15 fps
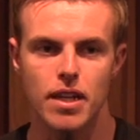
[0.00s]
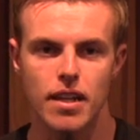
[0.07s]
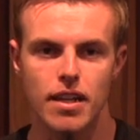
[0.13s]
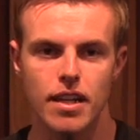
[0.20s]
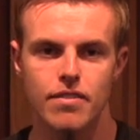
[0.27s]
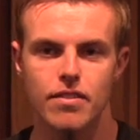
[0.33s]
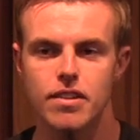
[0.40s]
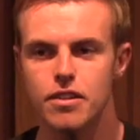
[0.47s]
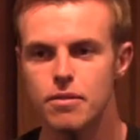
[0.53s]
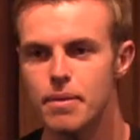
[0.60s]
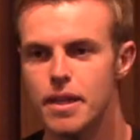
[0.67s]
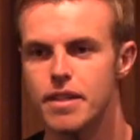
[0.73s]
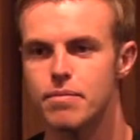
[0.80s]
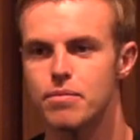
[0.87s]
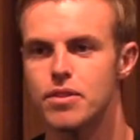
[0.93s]
I love
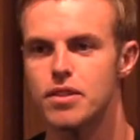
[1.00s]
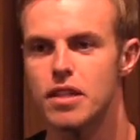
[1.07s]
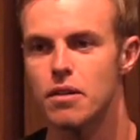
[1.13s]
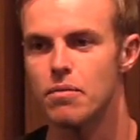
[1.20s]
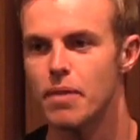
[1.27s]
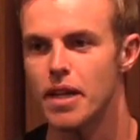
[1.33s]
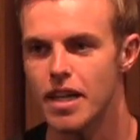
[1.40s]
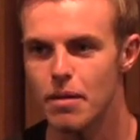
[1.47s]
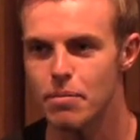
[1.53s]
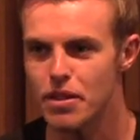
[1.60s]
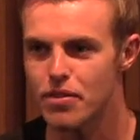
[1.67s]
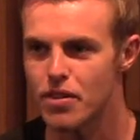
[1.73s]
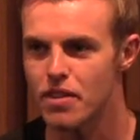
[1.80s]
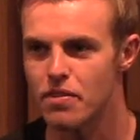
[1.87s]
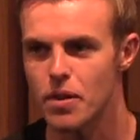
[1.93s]
ultimatums. Now, it may not be
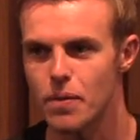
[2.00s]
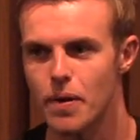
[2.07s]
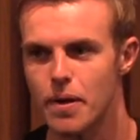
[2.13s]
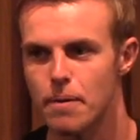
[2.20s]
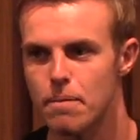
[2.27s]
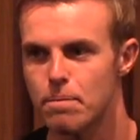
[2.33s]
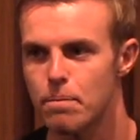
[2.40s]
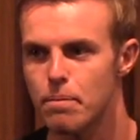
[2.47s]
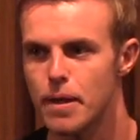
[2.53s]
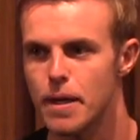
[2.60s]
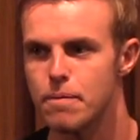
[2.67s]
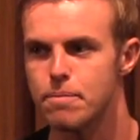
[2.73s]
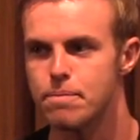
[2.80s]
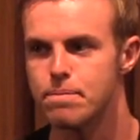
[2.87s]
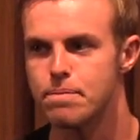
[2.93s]
for everyone,
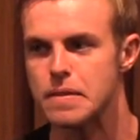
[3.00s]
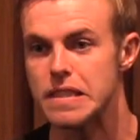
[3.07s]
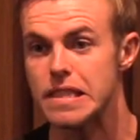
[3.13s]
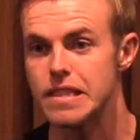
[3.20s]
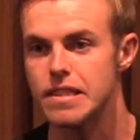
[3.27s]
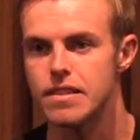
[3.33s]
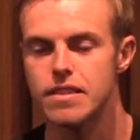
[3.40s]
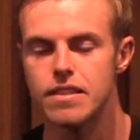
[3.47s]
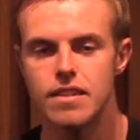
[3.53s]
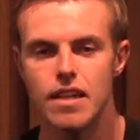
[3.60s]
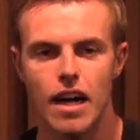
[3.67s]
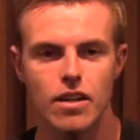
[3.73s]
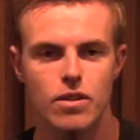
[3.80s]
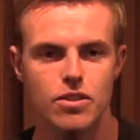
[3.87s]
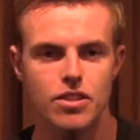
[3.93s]
but
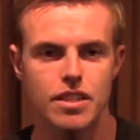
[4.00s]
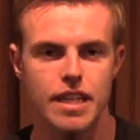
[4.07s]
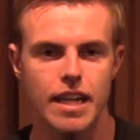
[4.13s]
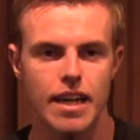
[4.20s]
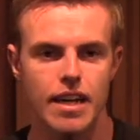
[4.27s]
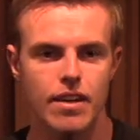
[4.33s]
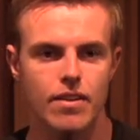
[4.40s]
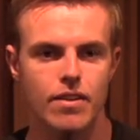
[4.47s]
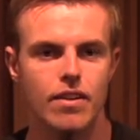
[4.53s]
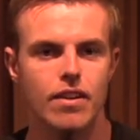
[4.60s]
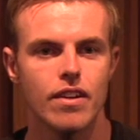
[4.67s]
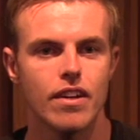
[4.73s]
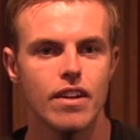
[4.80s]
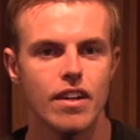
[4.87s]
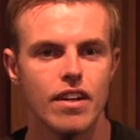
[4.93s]
I don't see how
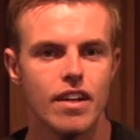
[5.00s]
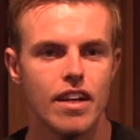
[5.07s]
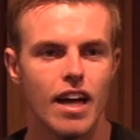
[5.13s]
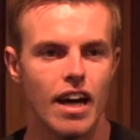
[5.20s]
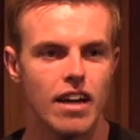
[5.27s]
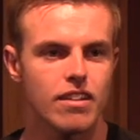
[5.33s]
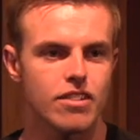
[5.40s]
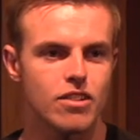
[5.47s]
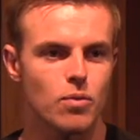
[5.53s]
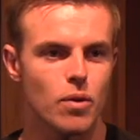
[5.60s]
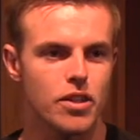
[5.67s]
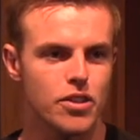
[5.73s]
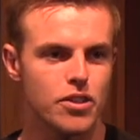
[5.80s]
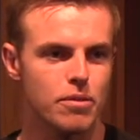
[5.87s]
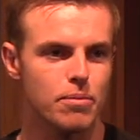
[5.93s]
else
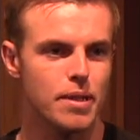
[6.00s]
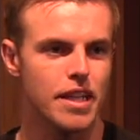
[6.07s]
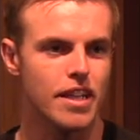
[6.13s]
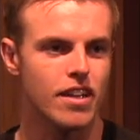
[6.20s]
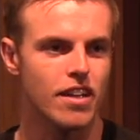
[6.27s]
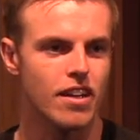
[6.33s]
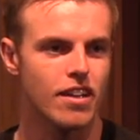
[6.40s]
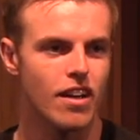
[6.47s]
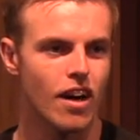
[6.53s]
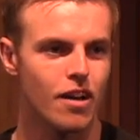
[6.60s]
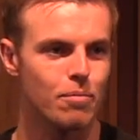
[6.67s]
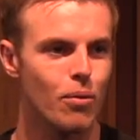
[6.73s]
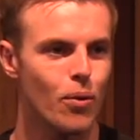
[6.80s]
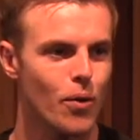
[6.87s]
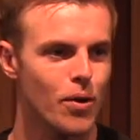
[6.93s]
one could be on
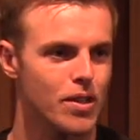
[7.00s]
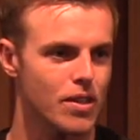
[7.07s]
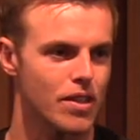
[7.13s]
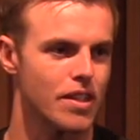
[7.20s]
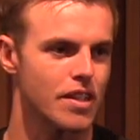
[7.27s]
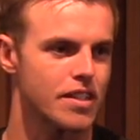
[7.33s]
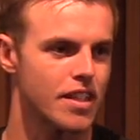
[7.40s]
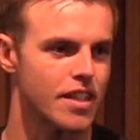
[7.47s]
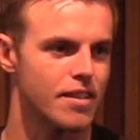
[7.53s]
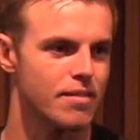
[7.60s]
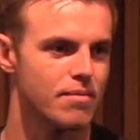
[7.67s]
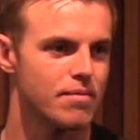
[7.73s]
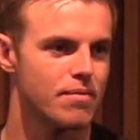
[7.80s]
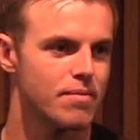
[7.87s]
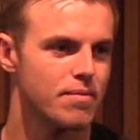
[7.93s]
point all the time
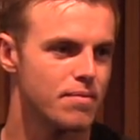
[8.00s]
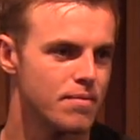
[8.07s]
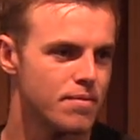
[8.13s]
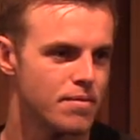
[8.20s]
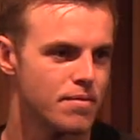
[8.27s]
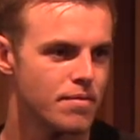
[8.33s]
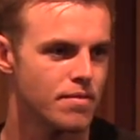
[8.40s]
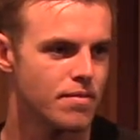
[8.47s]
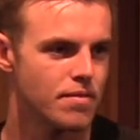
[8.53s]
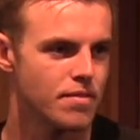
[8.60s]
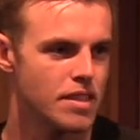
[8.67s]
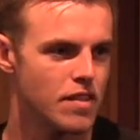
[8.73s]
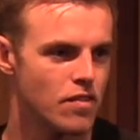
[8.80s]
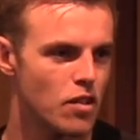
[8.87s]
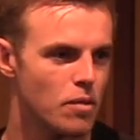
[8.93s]

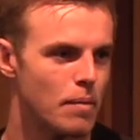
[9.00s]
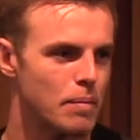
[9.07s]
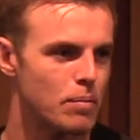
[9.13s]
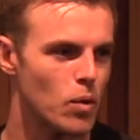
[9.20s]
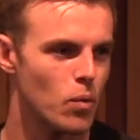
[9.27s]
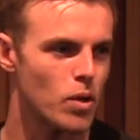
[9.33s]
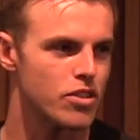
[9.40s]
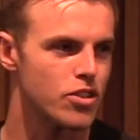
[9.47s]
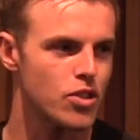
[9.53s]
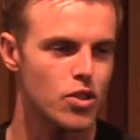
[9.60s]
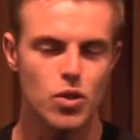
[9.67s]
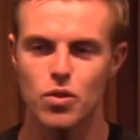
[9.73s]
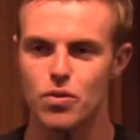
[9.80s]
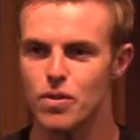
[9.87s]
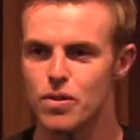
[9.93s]
and remember what's
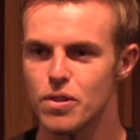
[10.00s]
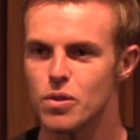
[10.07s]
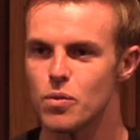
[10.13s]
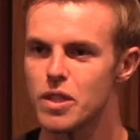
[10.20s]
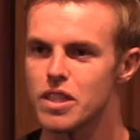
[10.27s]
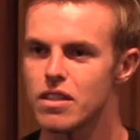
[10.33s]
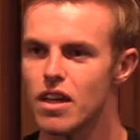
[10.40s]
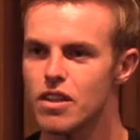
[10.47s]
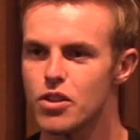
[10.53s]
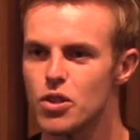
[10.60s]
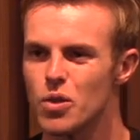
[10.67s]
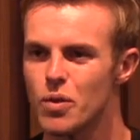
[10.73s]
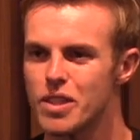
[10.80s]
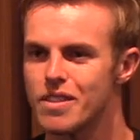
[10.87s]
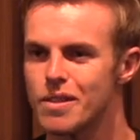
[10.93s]
true versus what's not true,
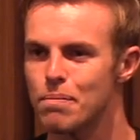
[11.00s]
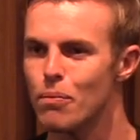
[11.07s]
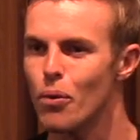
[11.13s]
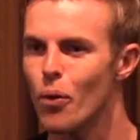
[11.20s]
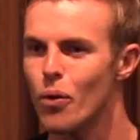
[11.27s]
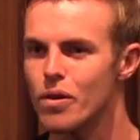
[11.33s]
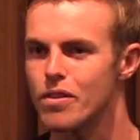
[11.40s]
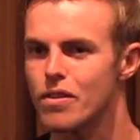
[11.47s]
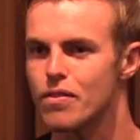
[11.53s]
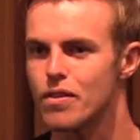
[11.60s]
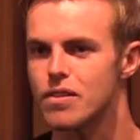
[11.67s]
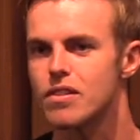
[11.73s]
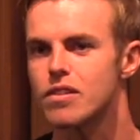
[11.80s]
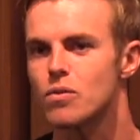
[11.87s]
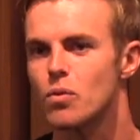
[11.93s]
what's important
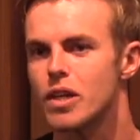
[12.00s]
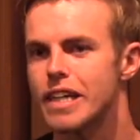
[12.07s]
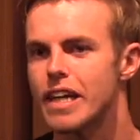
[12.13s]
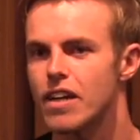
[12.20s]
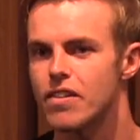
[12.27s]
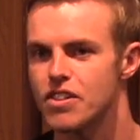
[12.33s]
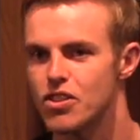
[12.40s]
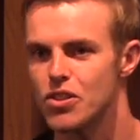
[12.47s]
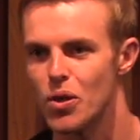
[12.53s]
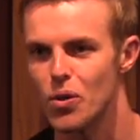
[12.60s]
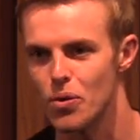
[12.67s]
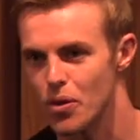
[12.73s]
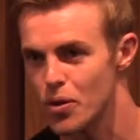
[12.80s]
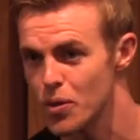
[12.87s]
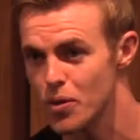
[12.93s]
versus what carries no
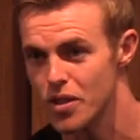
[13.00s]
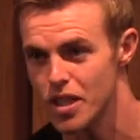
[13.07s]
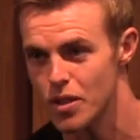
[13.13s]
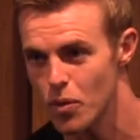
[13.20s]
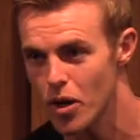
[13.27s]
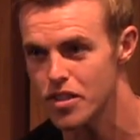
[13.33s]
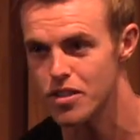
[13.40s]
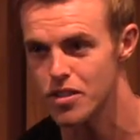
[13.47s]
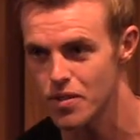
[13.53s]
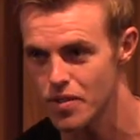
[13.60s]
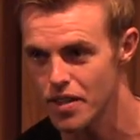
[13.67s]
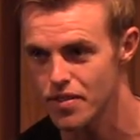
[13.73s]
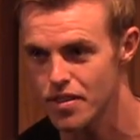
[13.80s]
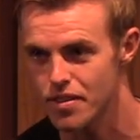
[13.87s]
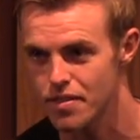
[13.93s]
authority
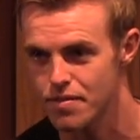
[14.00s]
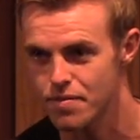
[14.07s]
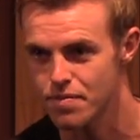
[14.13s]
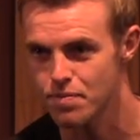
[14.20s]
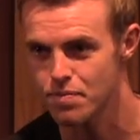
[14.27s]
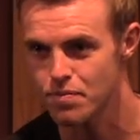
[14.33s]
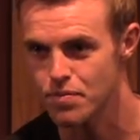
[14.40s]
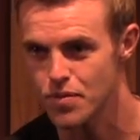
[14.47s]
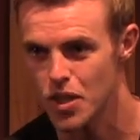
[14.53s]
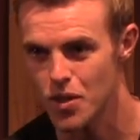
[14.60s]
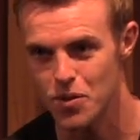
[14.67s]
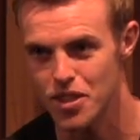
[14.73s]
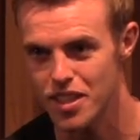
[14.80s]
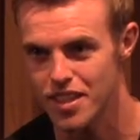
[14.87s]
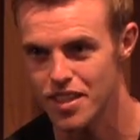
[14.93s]
whatsoever, no
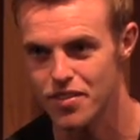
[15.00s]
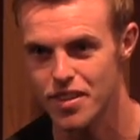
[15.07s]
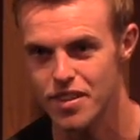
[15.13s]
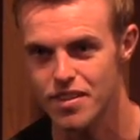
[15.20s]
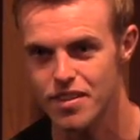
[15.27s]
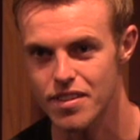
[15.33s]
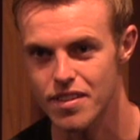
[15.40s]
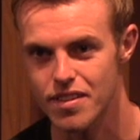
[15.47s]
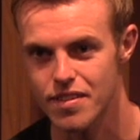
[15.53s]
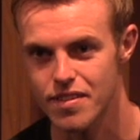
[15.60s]
significance.